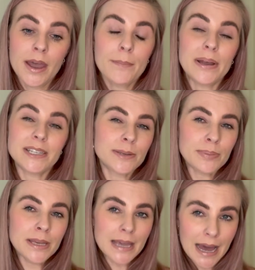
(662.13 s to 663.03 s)
But
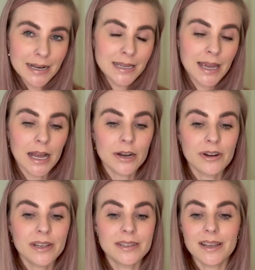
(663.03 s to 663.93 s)
simply cutting
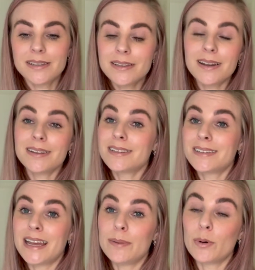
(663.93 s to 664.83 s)
calories isn't a
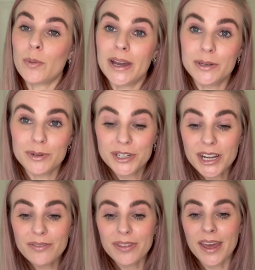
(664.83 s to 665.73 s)
sustainable way to
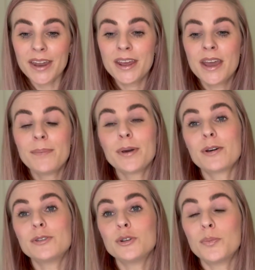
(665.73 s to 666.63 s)
achieve that,
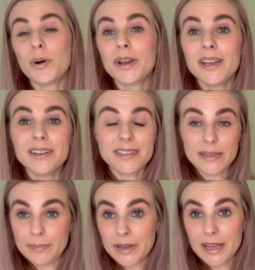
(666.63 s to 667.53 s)
because your body
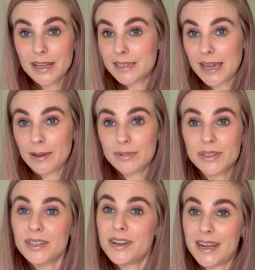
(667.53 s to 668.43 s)
simply adapts
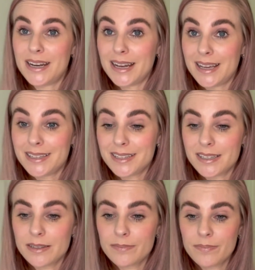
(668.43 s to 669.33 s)
to need
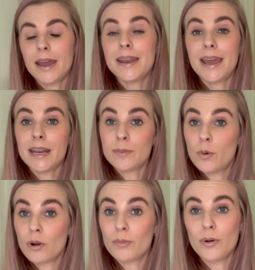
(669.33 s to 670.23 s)
less. And adding
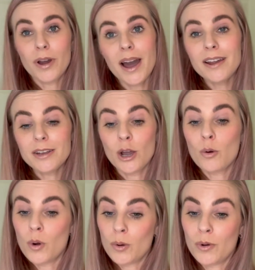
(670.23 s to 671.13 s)
more and more cardio
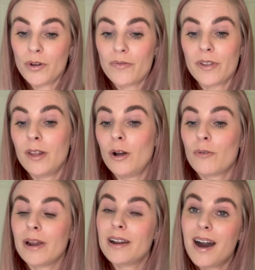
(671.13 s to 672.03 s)
won't work for the long
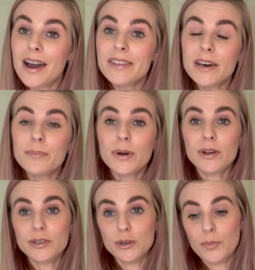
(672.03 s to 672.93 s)
run either,
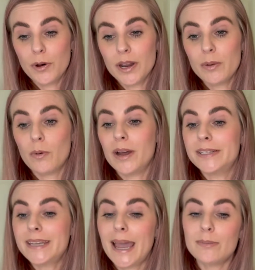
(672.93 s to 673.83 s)
because your body will
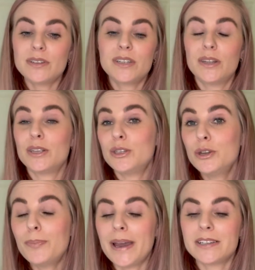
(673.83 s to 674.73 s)
adapt to this
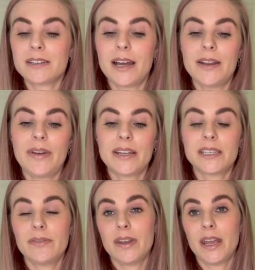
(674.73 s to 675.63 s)
new baseline of
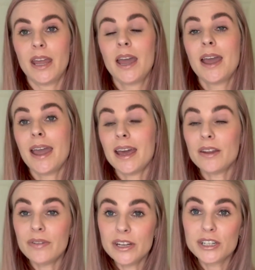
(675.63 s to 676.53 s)
activity, and
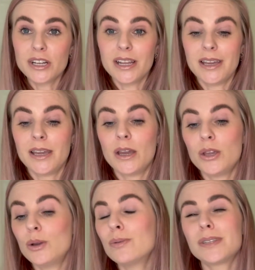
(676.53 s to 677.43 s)
eventually
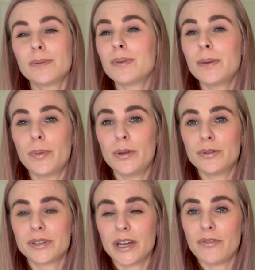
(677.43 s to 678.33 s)
you will simply burn
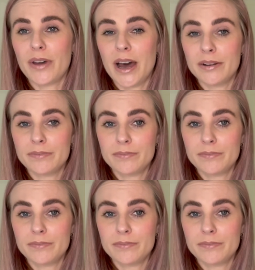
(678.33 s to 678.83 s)
yourself out.